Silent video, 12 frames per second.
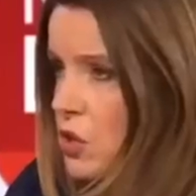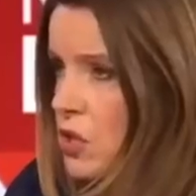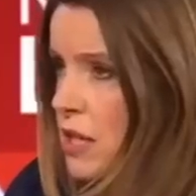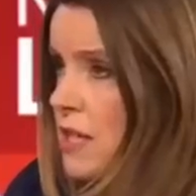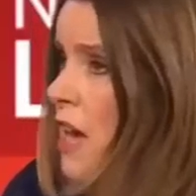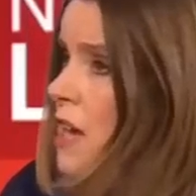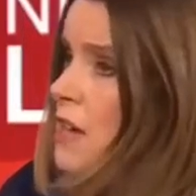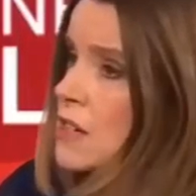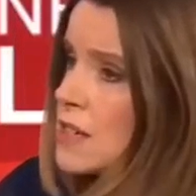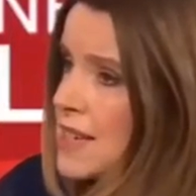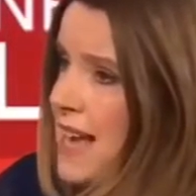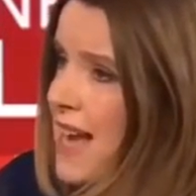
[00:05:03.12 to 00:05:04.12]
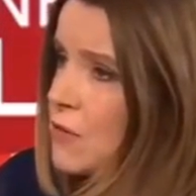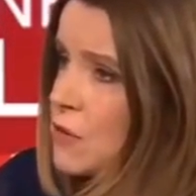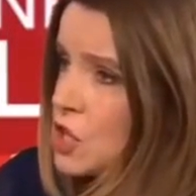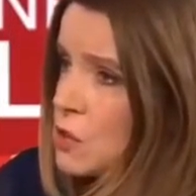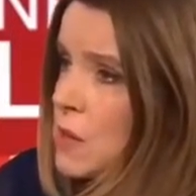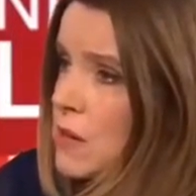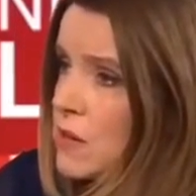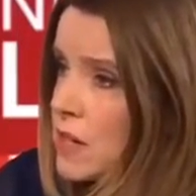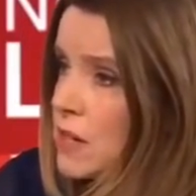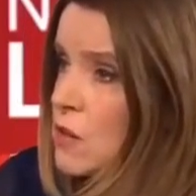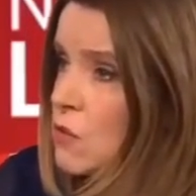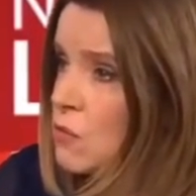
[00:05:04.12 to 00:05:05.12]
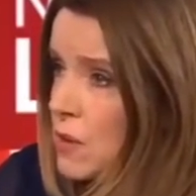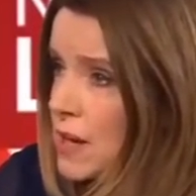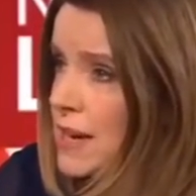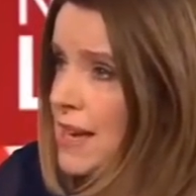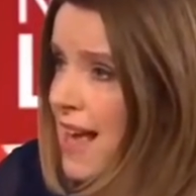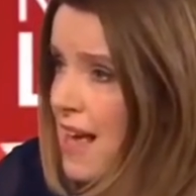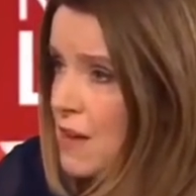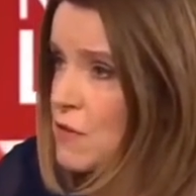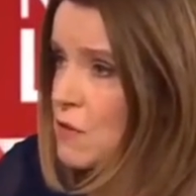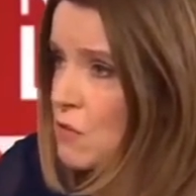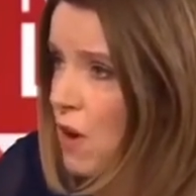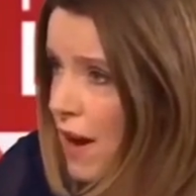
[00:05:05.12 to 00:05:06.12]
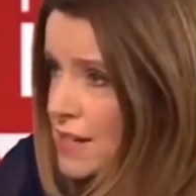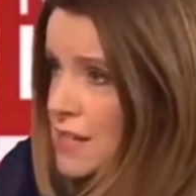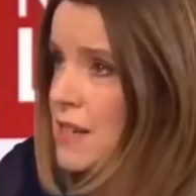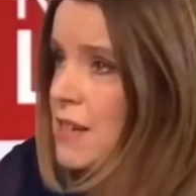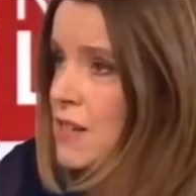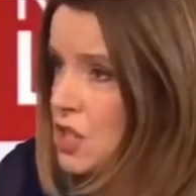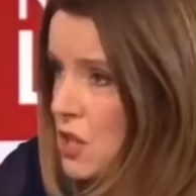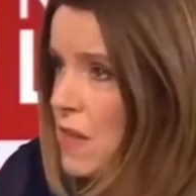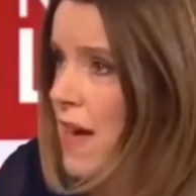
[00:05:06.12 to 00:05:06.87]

shootings. Does the average American really have the right to